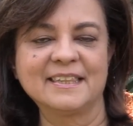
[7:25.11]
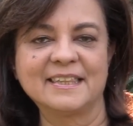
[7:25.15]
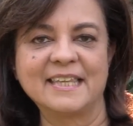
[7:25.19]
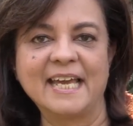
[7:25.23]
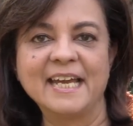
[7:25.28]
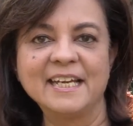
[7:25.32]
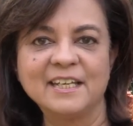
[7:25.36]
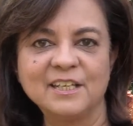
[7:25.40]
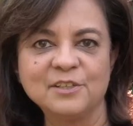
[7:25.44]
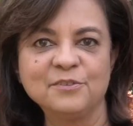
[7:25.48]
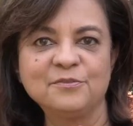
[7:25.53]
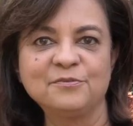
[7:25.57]

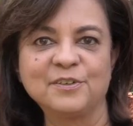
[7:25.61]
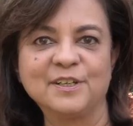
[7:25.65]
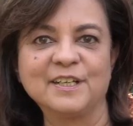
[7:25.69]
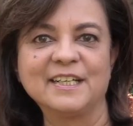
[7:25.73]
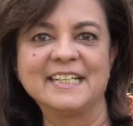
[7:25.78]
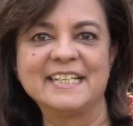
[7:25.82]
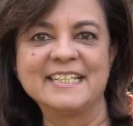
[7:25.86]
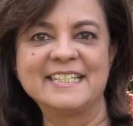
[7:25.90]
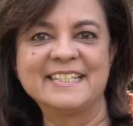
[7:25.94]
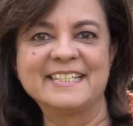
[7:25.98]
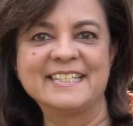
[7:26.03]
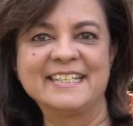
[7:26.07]
Thank you for
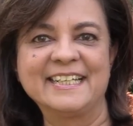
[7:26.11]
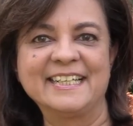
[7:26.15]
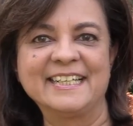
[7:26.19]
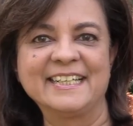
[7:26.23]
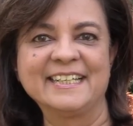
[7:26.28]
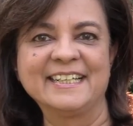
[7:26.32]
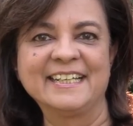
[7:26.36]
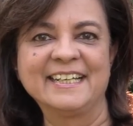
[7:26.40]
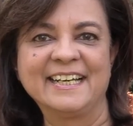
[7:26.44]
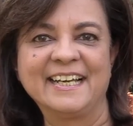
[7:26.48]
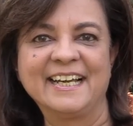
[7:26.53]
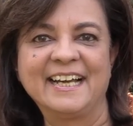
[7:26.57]

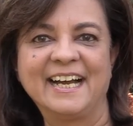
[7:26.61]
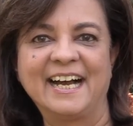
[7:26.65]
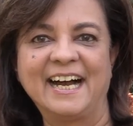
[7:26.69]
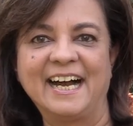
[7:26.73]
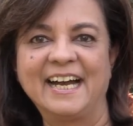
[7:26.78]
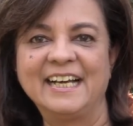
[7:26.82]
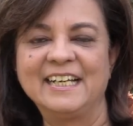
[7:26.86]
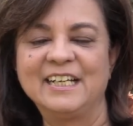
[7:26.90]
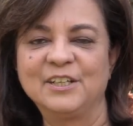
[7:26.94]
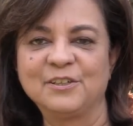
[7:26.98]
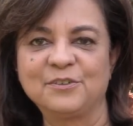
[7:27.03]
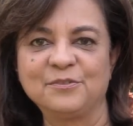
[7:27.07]
listening.
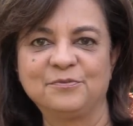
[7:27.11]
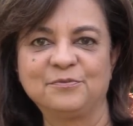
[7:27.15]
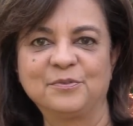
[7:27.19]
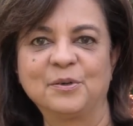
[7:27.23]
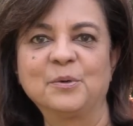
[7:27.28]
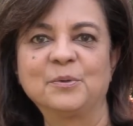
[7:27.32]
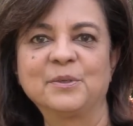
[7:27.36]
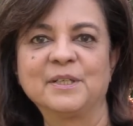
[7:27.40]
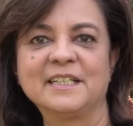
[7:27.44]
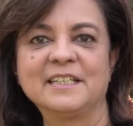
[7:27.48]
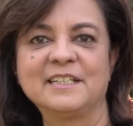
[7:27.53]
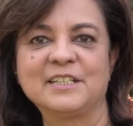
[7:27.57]
I look
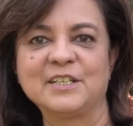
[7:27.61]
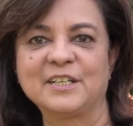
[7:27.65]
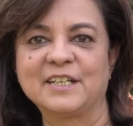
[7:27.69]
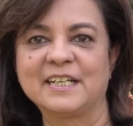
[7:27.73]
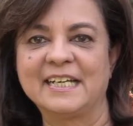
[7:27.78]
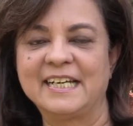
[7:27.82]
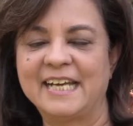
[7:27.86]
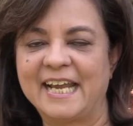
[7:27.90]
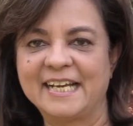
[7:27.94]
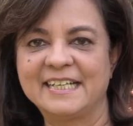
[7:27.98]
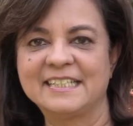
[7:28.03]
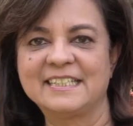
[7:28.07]
forward to
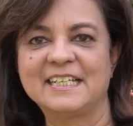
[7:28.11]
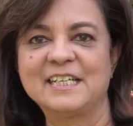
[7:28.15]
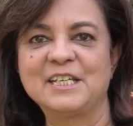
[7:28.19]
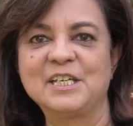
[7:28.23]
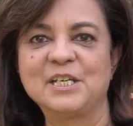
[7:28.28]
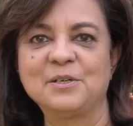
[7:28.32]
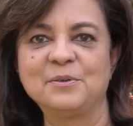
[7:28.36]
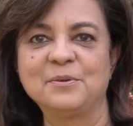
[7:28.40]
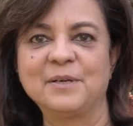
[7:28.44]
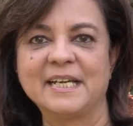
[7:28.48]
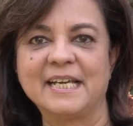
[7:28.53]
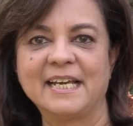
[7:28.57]
connecting
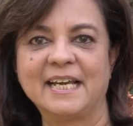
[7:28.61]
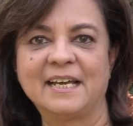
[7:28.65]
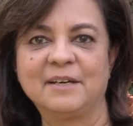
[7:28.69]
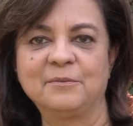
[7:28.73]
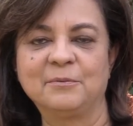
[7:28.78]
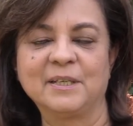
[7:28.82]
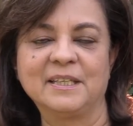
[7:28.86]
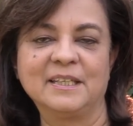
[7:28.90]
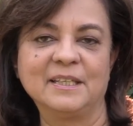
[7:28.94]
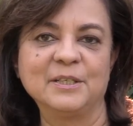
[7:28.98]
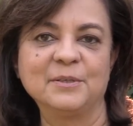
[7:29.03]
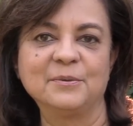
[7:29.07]
you
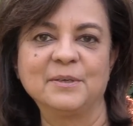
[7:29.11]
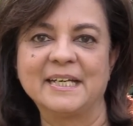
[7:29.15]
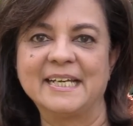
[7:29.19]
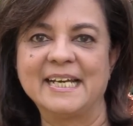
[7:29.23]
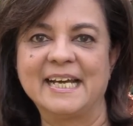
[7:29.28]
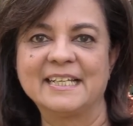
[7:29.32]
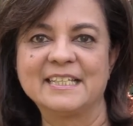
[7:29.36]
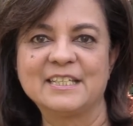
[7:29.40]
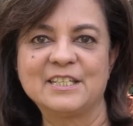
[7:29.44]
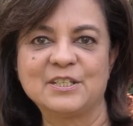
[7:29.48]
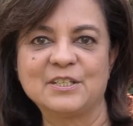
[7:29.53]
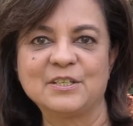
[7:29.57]
again with you
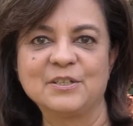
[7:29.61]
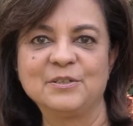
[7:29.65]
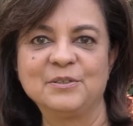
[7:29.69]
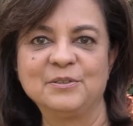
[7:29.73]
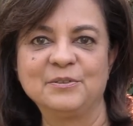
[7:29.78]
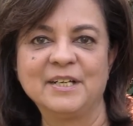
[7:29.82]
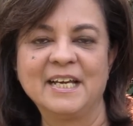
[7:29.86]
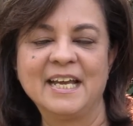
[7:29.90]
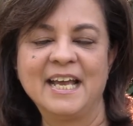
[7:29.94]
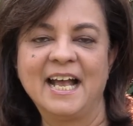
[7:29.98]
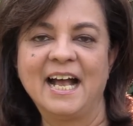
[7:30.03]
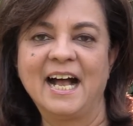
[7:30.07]
again
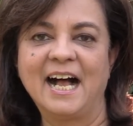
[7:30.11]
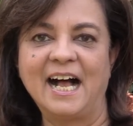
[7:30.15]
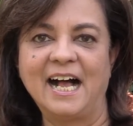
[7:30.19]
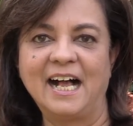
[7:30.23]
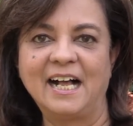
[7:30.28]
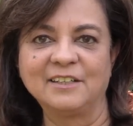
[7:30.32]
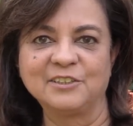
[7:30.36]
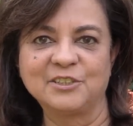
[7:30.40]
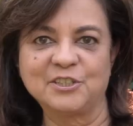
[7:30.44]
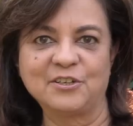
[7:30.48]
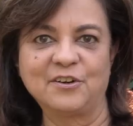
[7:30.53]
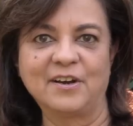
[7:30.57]
soon.
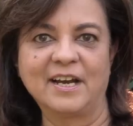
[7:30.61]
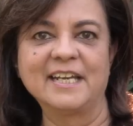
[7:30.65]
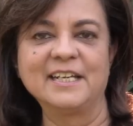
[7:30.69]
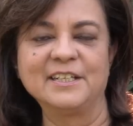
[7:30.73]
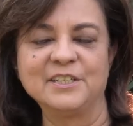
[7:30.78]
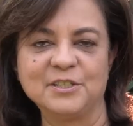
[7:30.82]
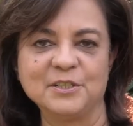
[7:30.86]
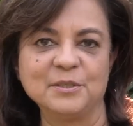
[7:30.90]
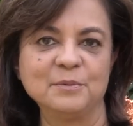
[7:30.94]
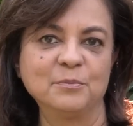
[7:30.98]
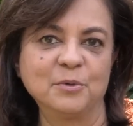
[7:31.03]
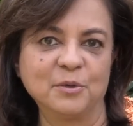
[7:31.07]
I'll try
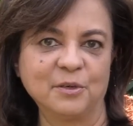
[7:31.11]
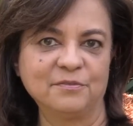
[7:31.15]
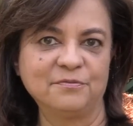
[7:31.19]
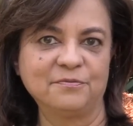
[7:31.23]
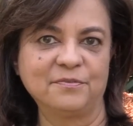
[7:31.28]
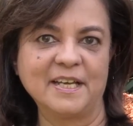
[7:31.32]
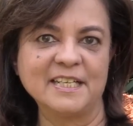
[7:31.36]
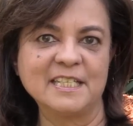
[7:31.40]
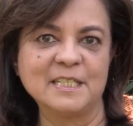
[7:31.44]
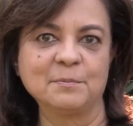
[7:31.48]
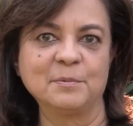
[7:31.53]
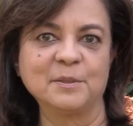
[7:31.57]
and do more
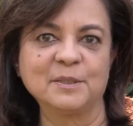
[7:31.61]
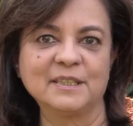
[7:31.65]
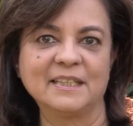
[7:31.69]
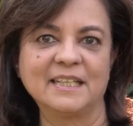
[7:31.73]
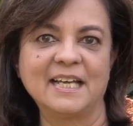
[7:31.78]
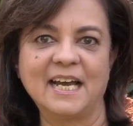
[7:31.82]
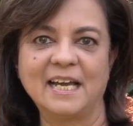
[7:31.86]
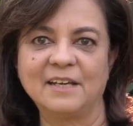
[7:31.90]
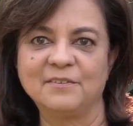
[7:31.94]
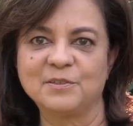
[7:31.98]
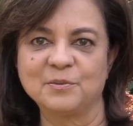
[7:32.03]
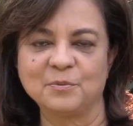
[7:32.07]
Facebook
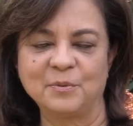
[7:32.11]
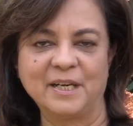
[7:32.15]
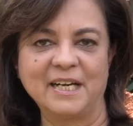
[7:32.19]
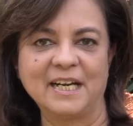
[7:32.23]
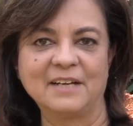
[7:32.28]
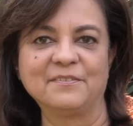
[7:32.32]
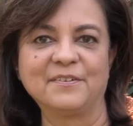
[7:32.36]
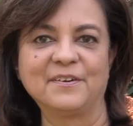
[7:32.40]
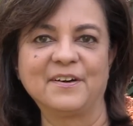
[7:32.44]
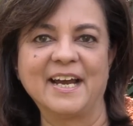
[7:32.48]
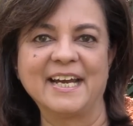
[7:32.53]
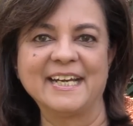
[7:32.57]
Lives
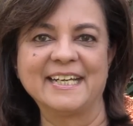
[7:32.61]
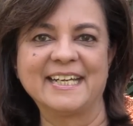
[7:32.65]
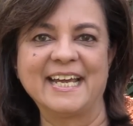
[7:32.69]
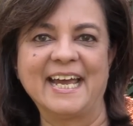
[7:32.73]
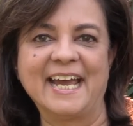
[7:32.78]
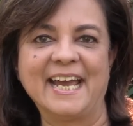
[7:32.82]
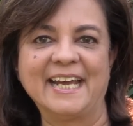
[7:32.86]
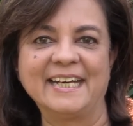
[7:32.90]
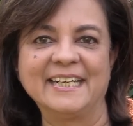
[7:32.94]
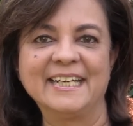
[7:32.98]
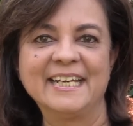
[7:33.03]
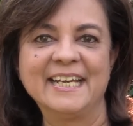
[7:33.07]
whenever I
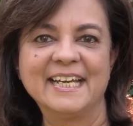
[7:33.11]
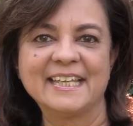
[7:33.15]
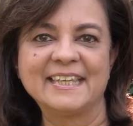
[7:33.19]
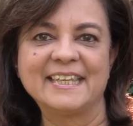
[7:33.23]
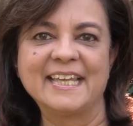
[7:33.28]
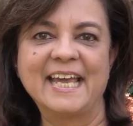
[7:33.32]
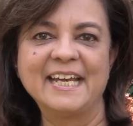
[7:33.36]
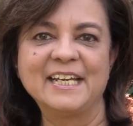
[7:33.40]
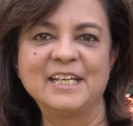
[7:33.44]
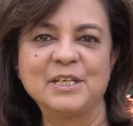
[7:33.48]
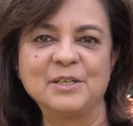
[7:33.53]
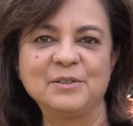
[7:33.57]
can.
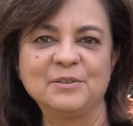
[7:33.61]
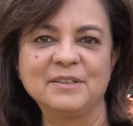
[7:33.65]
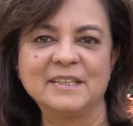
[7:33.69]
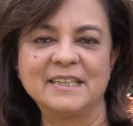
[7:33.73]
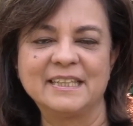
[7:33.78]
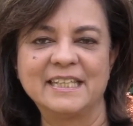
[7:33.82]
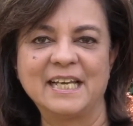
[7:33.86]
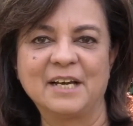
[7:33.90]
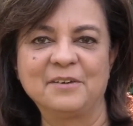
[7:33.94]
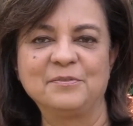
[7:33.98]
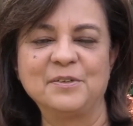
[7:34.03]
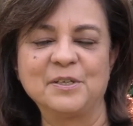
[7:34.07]
Thank you.
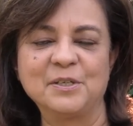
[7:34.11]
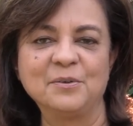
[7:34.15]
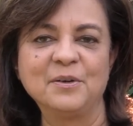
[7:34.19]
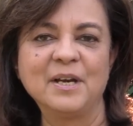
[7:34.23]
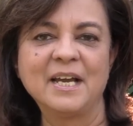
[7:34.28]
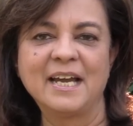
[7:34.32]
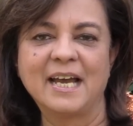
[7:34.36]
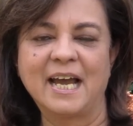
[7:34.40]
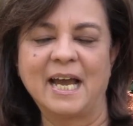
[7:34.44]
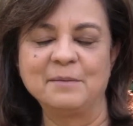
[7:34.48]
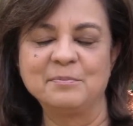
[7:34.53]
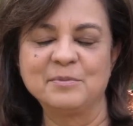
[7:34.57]
Love you.
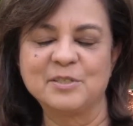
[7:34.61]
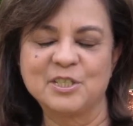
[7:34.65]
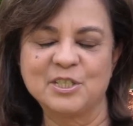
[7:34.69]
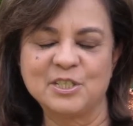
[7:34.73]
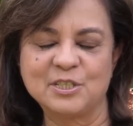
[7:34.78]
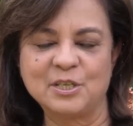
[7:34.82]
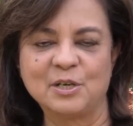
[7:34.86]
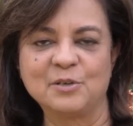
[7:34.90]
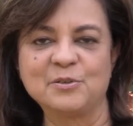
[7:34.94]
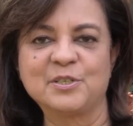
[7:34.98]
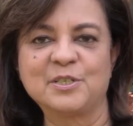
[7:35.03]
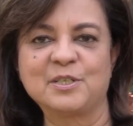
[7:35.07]
I'm
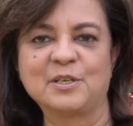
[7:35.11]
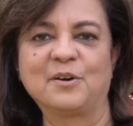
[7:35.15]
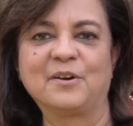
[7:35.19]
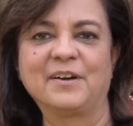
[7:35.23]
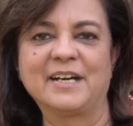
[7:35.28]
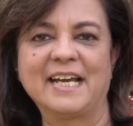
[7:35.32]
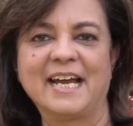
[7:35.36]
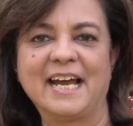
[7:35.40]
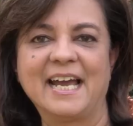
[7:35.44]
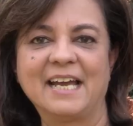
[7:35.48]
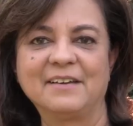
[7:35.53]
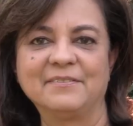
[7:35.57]
so
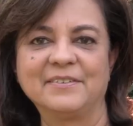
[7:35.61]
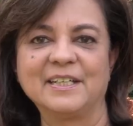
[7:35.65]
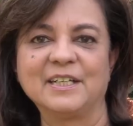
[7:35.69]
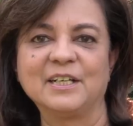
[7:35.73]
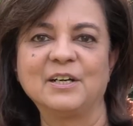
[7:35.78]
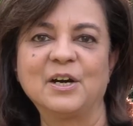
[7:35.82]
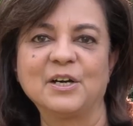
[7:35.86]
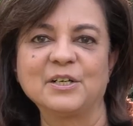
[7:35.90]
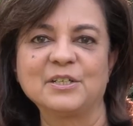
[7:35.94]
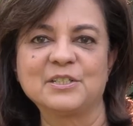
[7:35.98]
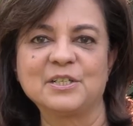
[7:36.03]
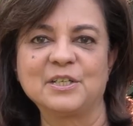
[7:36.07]
sorry I haven't
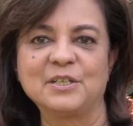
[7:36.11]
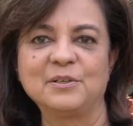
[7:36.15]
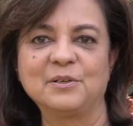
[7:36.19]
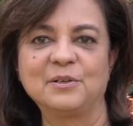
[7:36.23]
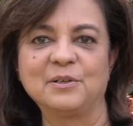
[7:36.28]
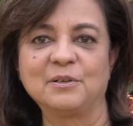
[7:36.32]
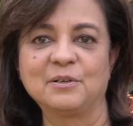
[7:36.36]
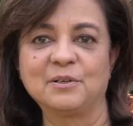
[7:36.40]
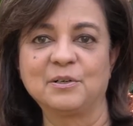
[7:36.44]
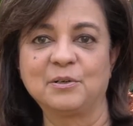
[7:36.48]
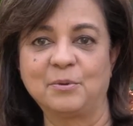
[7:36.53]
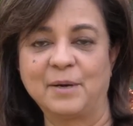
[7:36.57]
got to
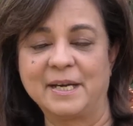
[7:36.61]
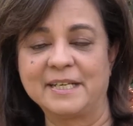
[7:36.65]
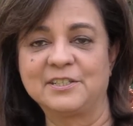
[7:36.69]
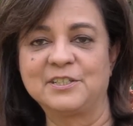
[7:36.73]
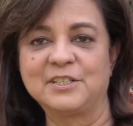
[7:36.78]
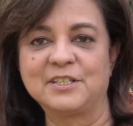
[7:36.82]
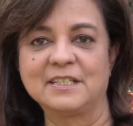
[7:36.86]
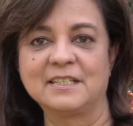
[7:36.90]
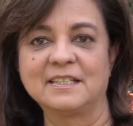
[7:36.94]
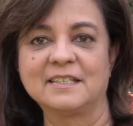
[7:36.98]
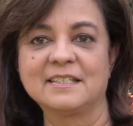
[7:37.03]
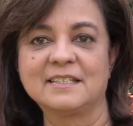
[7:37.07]
your
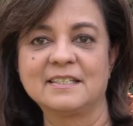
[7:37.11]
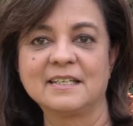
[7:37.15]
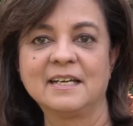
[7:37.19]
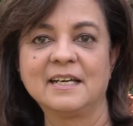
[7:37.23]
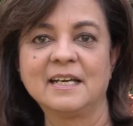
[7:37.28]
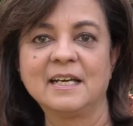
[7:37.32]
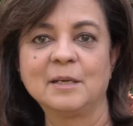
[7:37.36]
questions